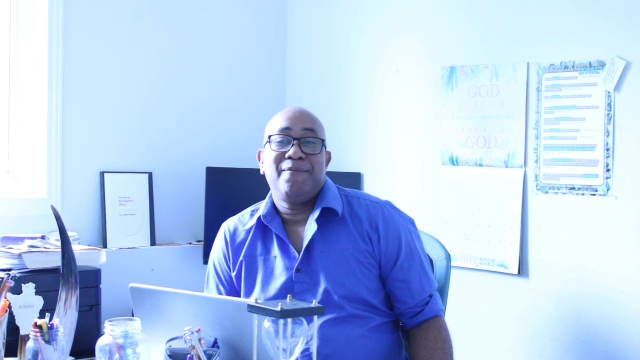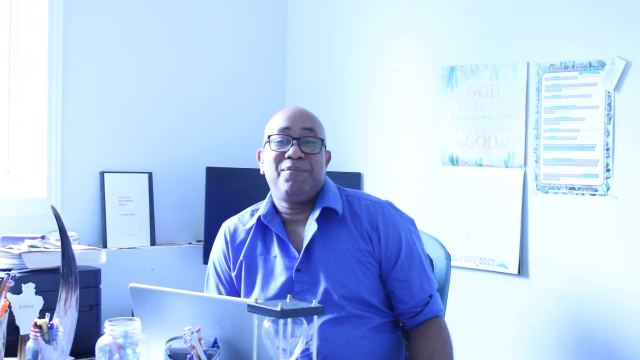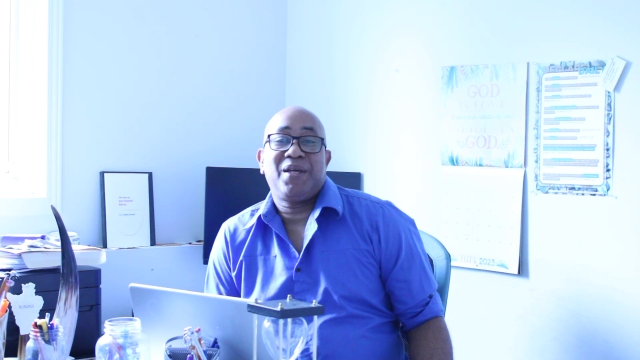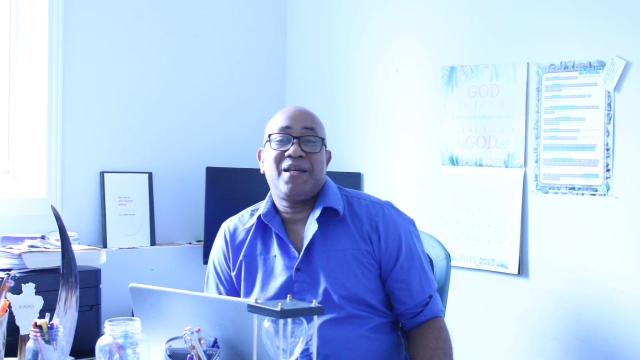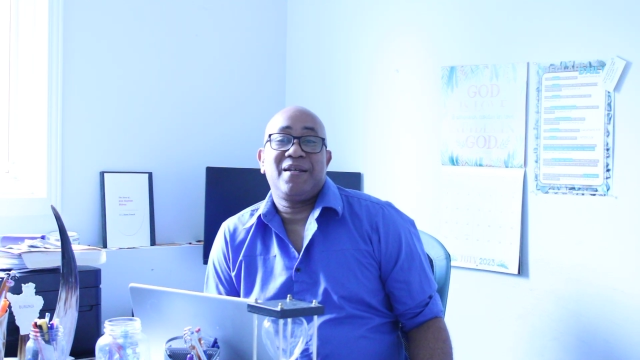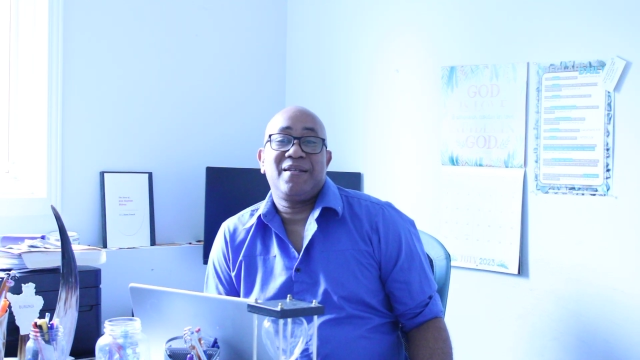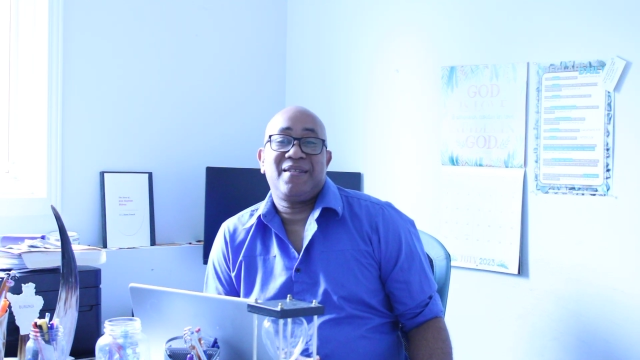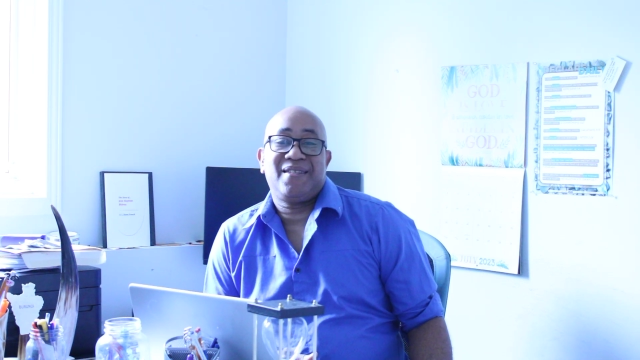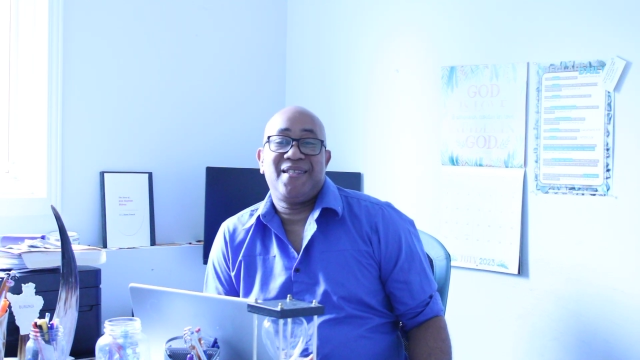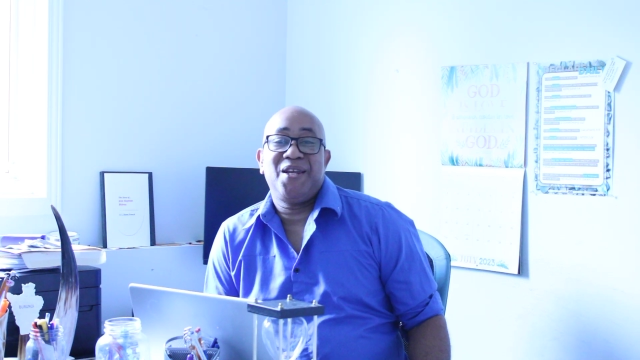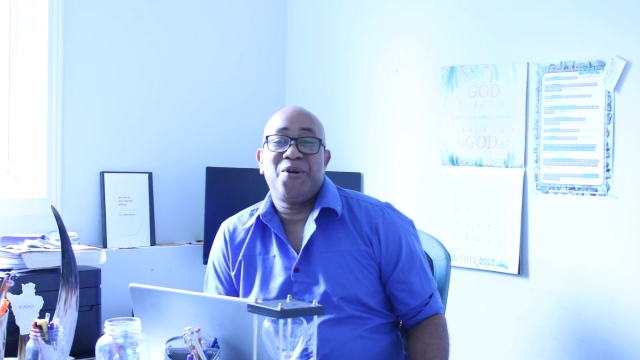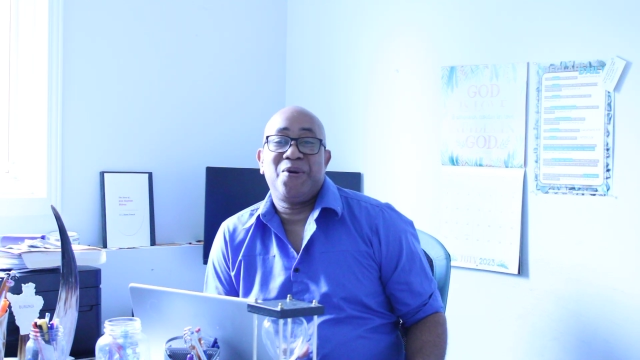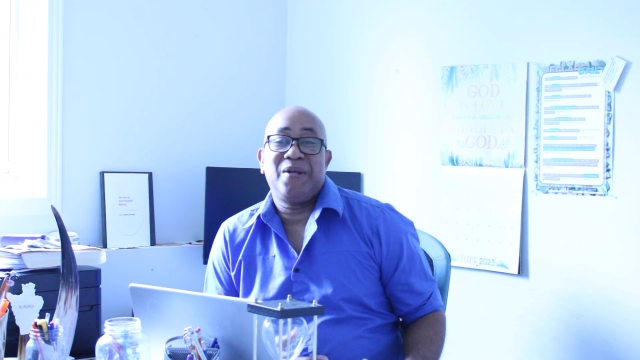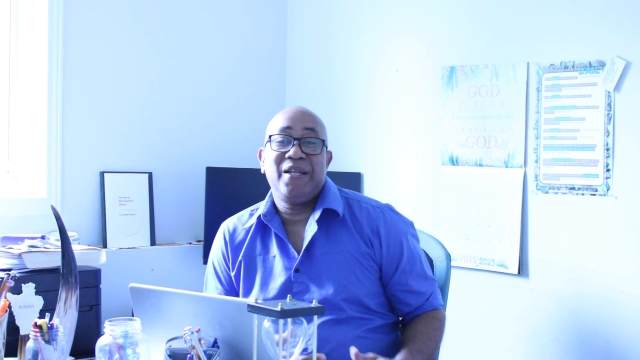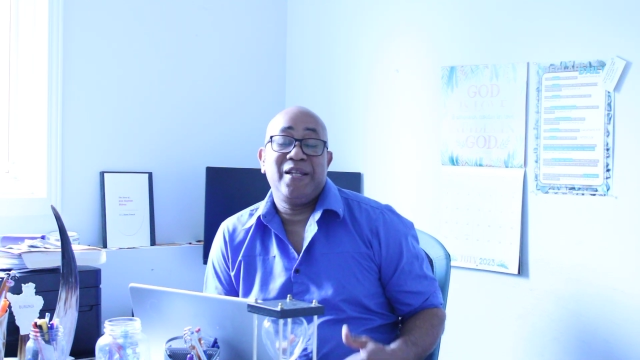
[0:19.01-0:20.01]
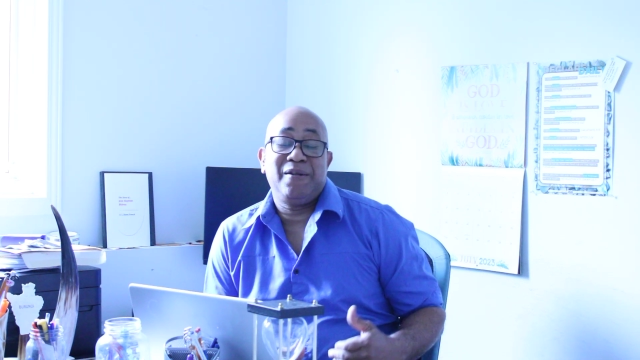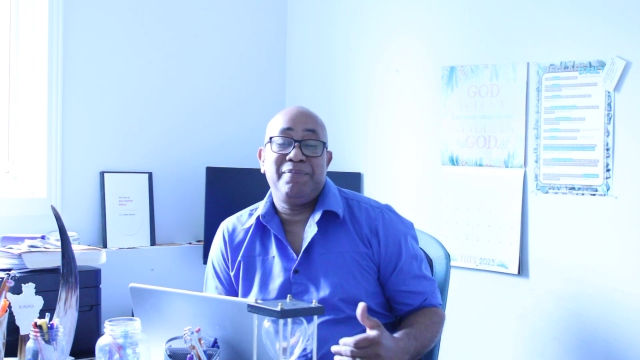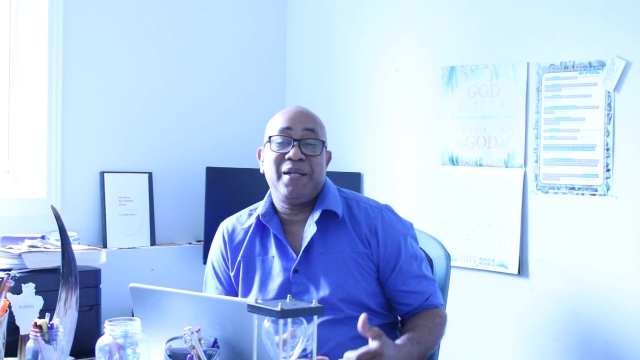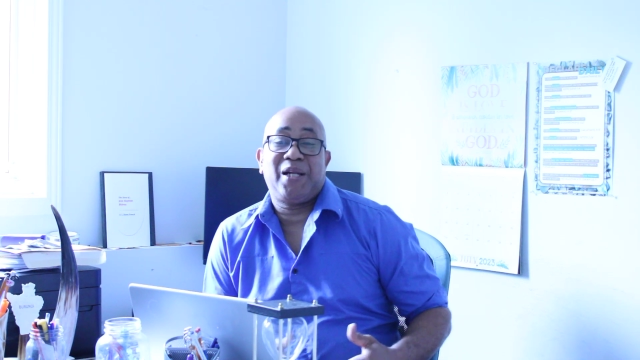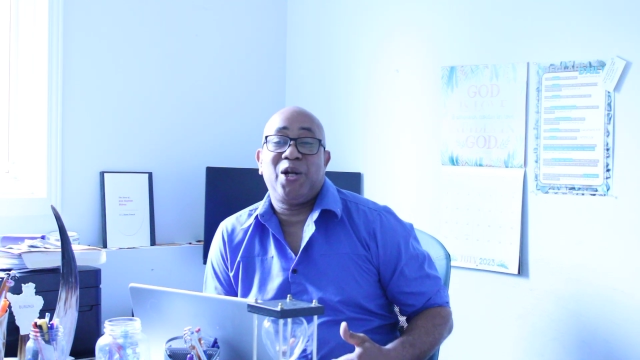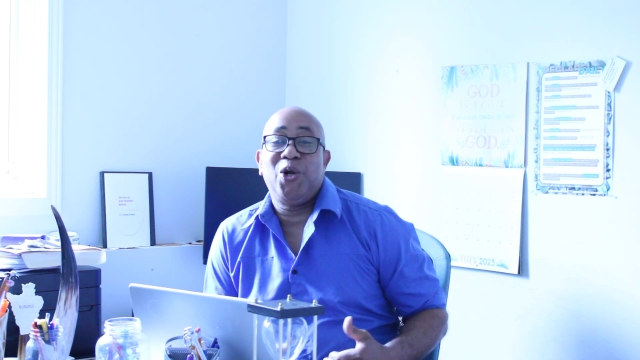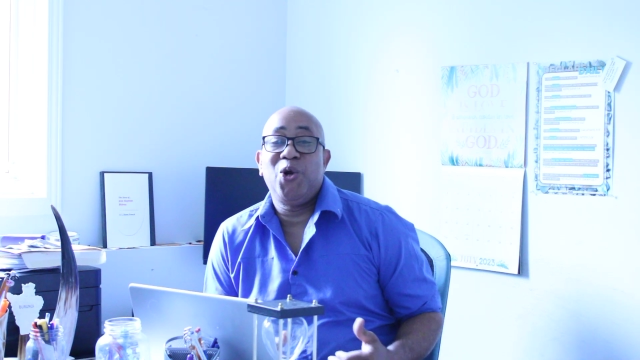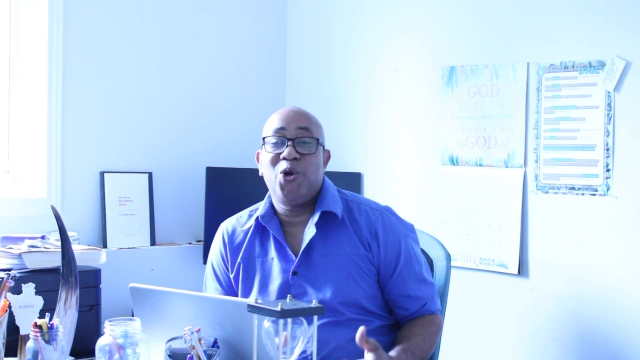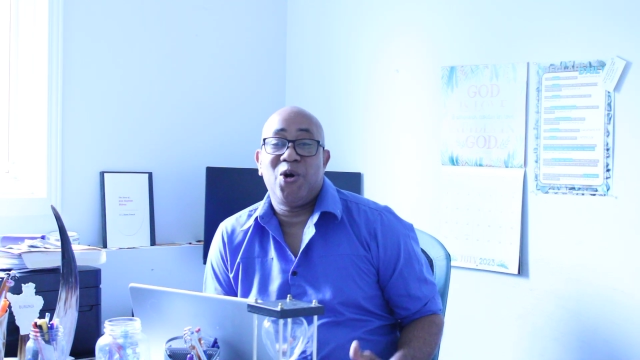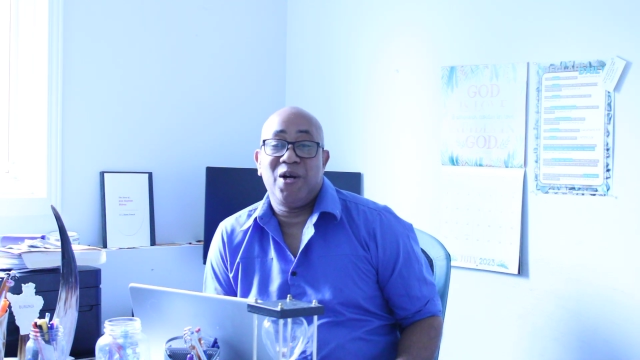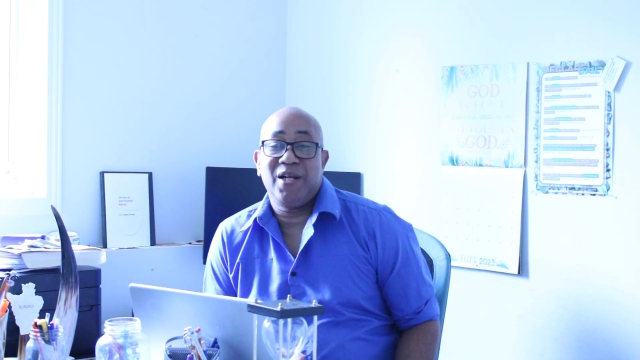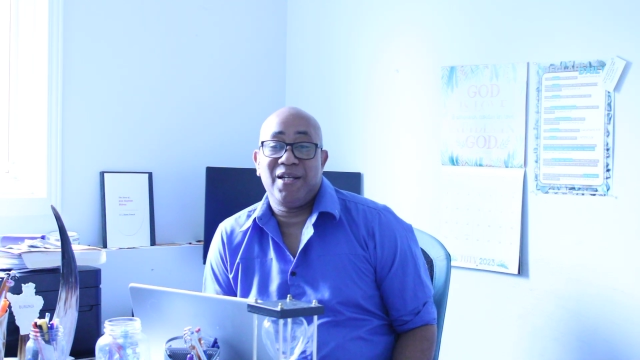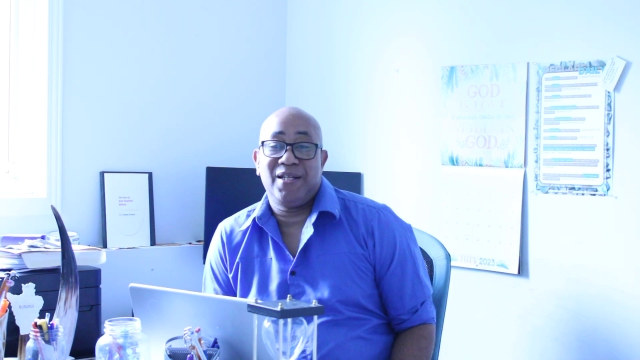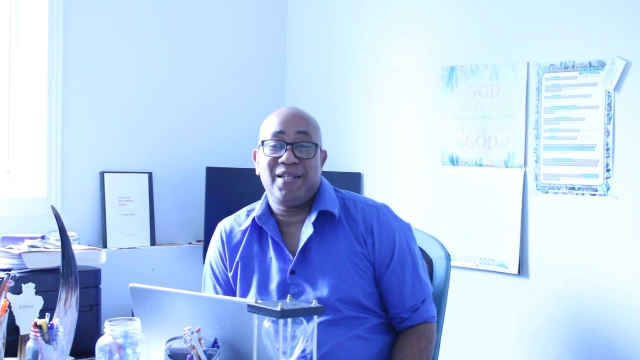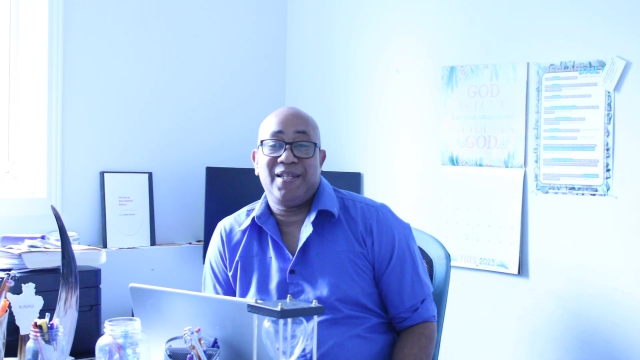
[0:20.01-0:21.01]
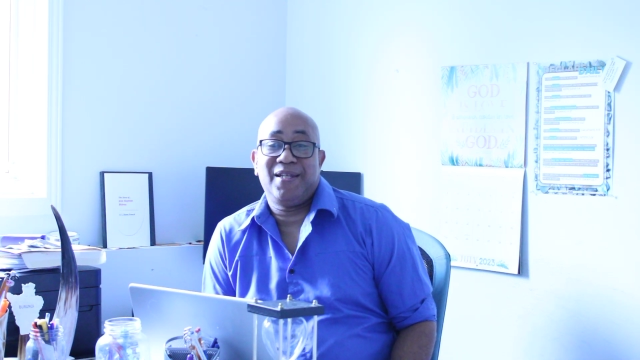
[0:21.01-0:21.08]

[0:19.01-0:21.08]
because they're a little bit longer